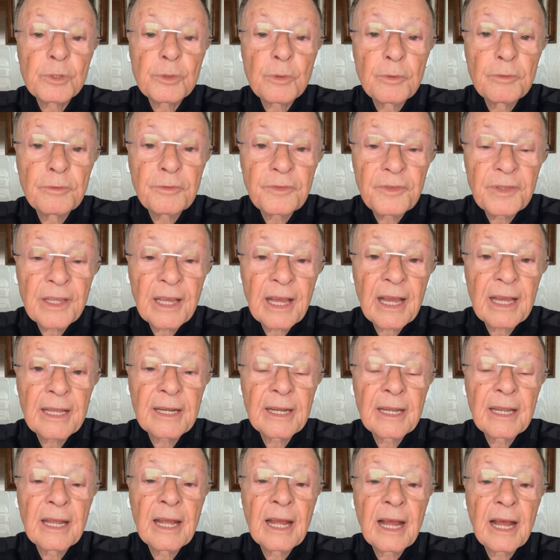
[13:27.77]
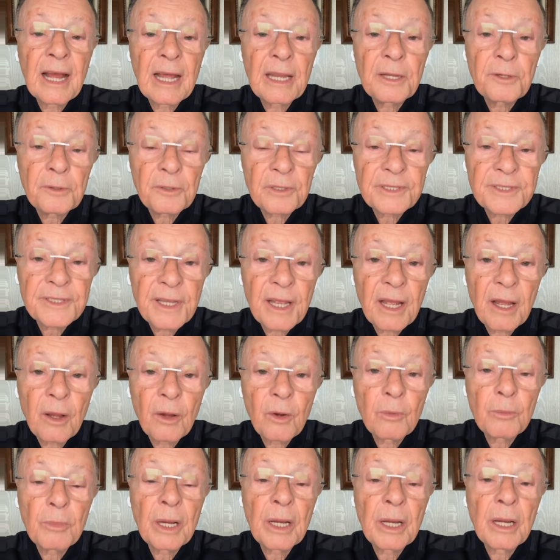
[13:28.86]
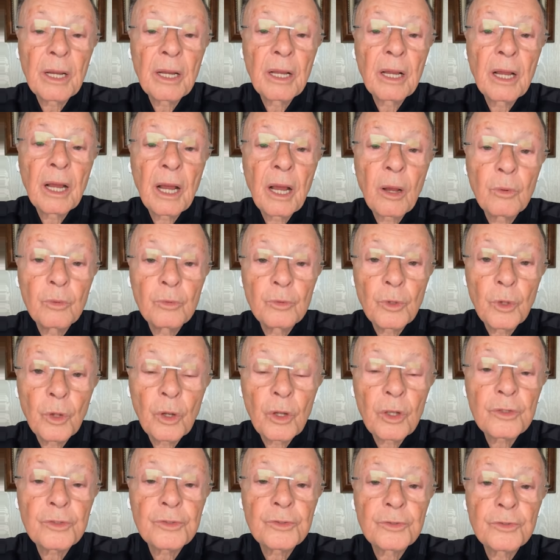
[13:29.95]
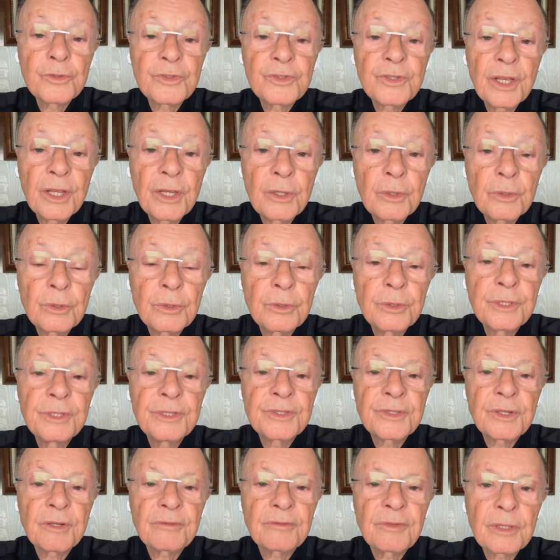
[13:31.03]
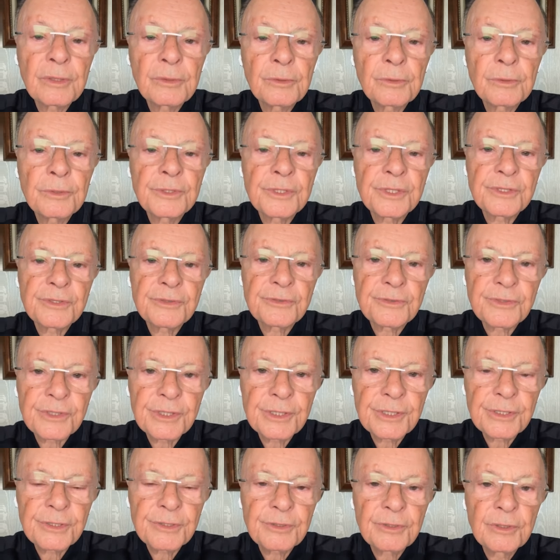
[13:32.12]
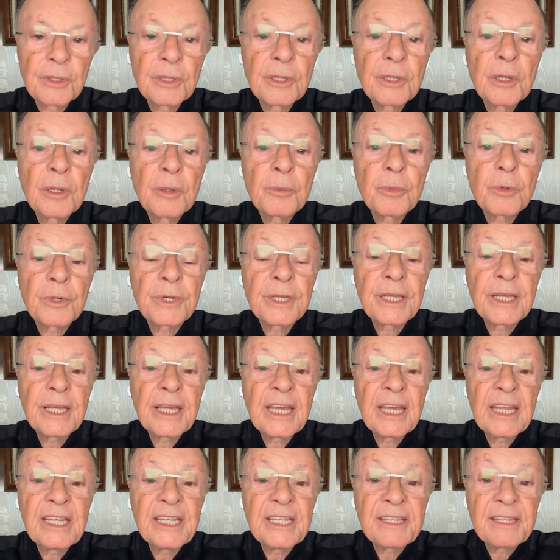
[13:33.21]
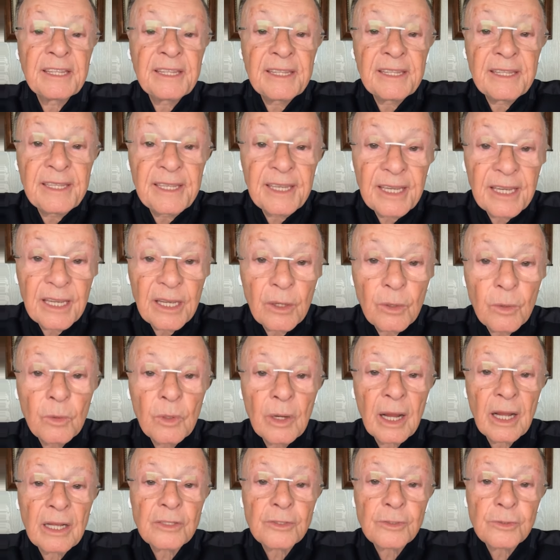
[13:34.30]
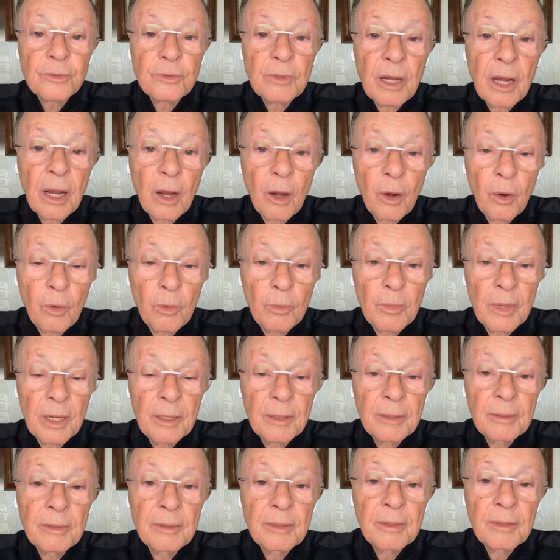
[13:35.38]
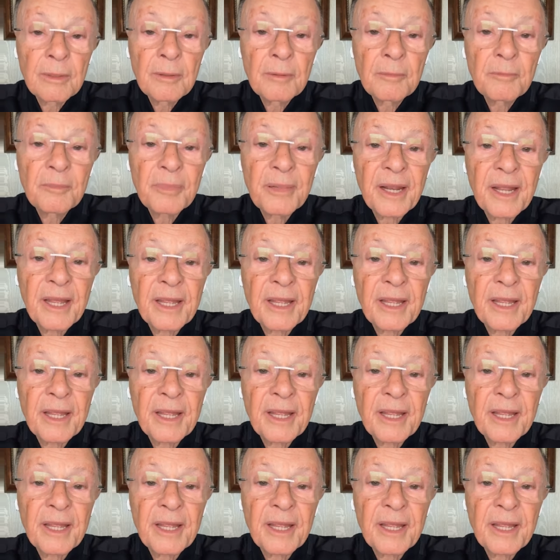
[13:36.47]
let us trust our soul to our Lord and Savior Jesus Christ because he gave his soul